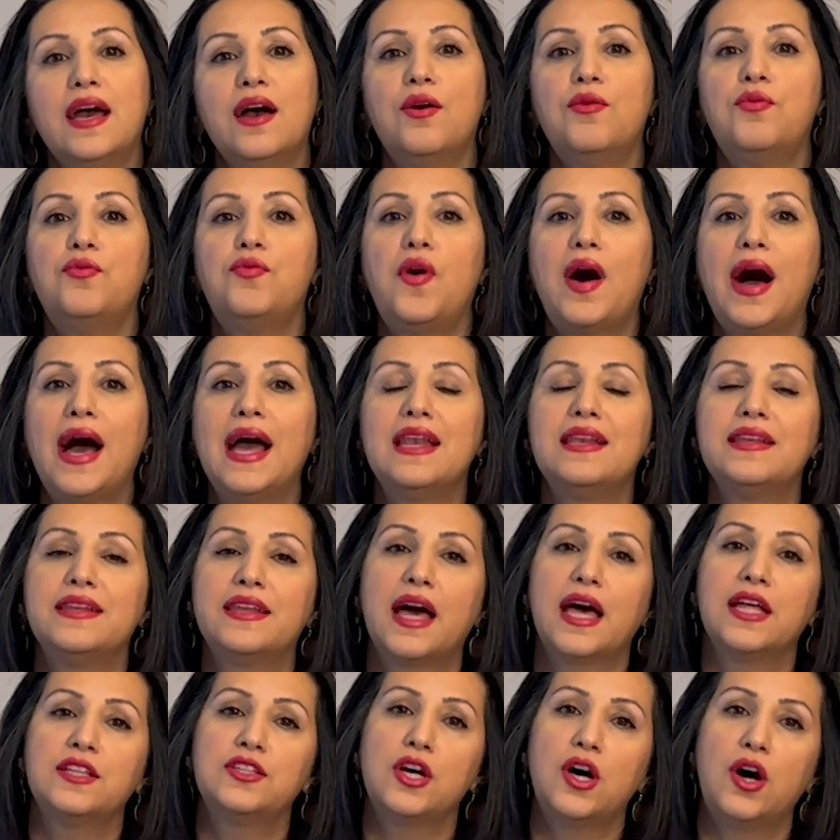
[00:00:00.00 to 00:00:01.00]
While
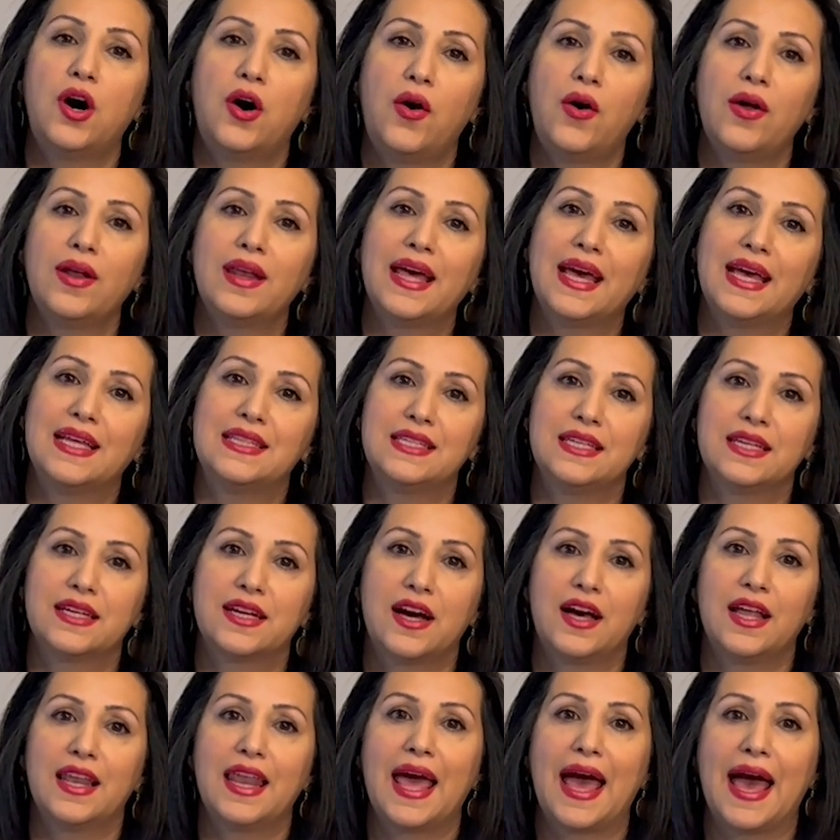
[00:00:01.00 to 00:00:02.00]
not all
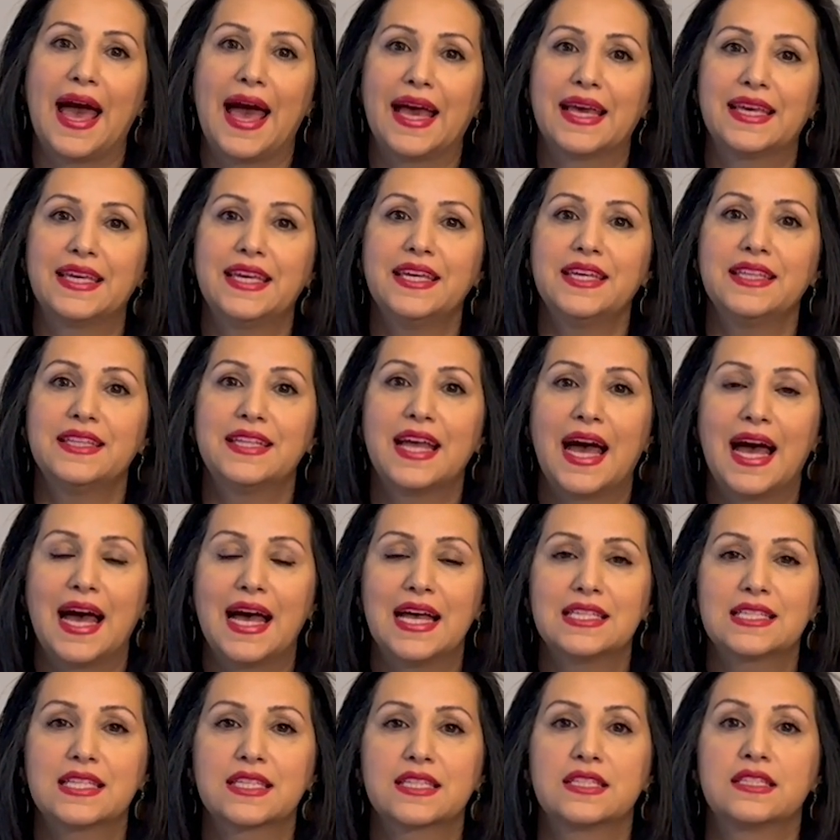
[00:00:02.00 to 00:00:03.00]
ethical hacking
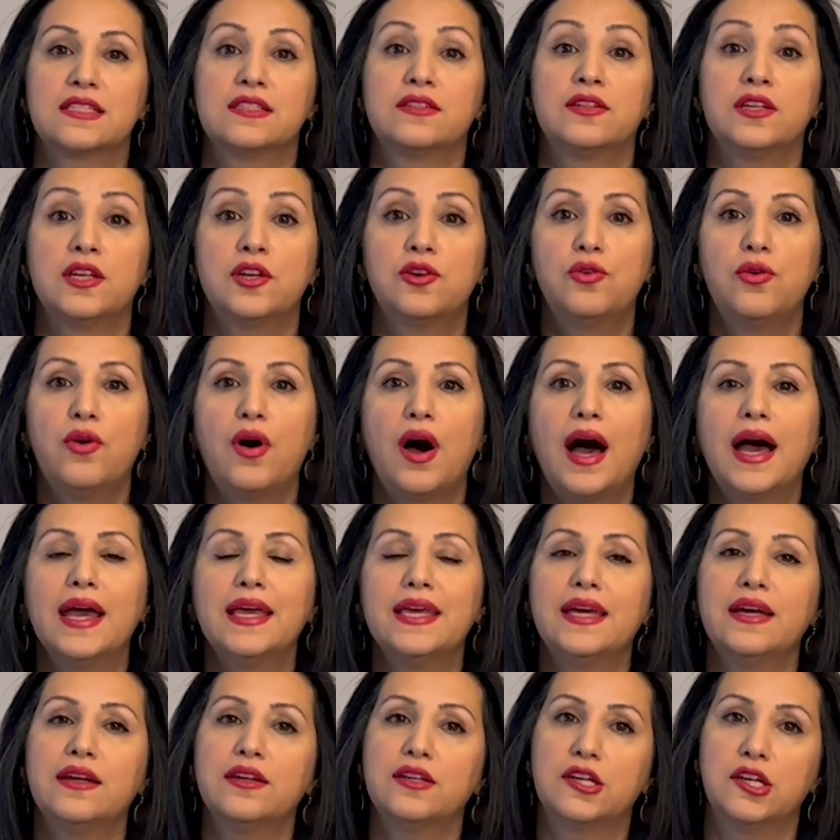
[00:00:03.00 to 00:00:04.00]
tasks
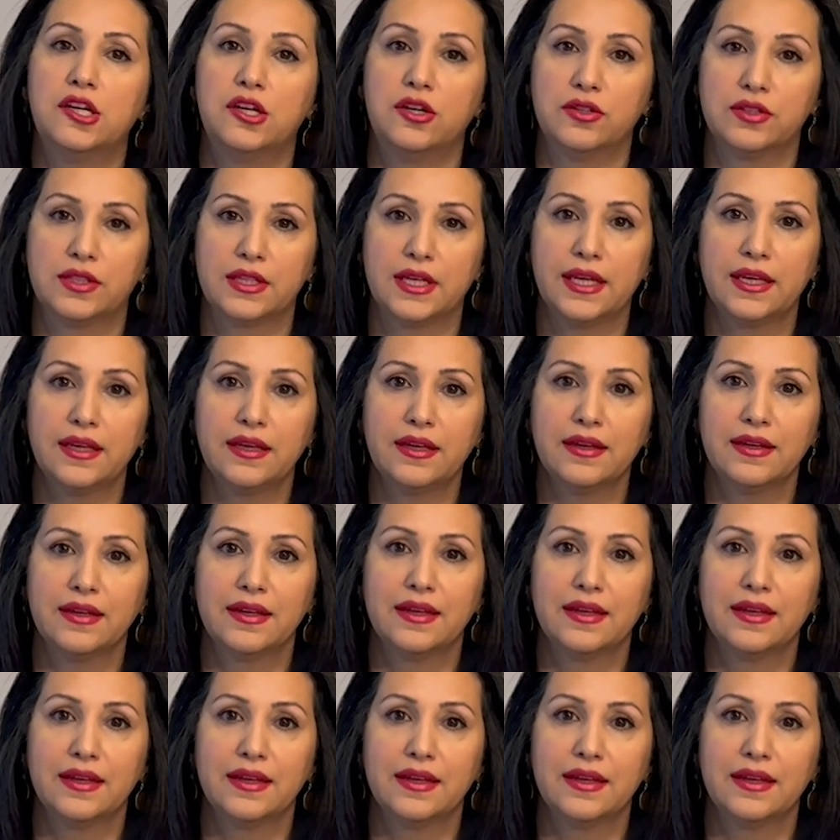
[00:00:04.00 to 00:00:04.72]
require coding,